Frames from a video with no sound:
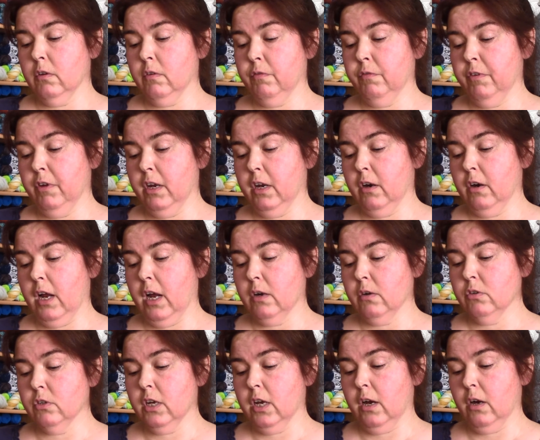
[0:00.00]
figure
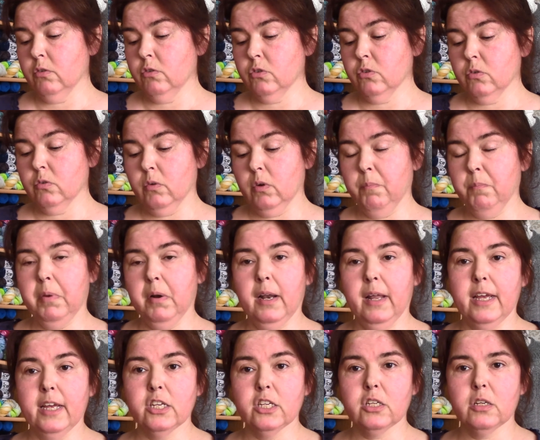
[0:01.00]
out how to
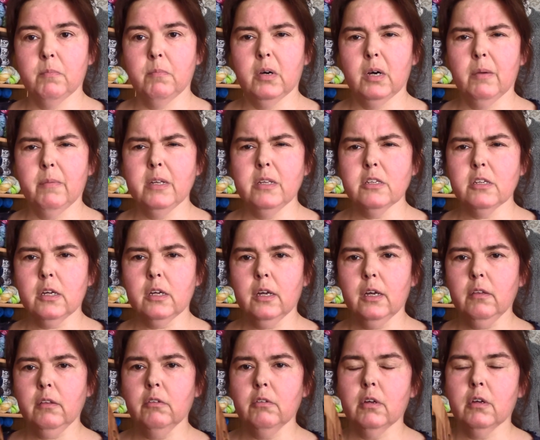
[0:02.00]
replace the bobbins. I
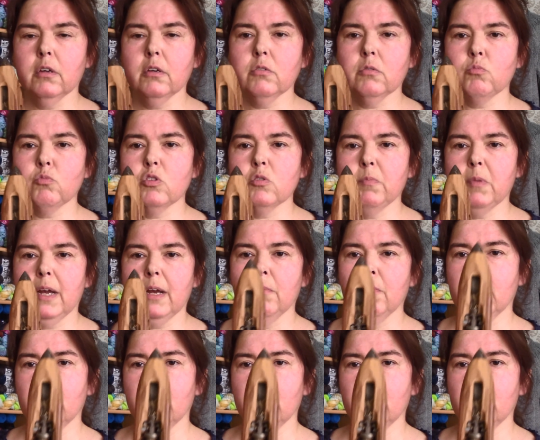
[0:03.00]
got some spare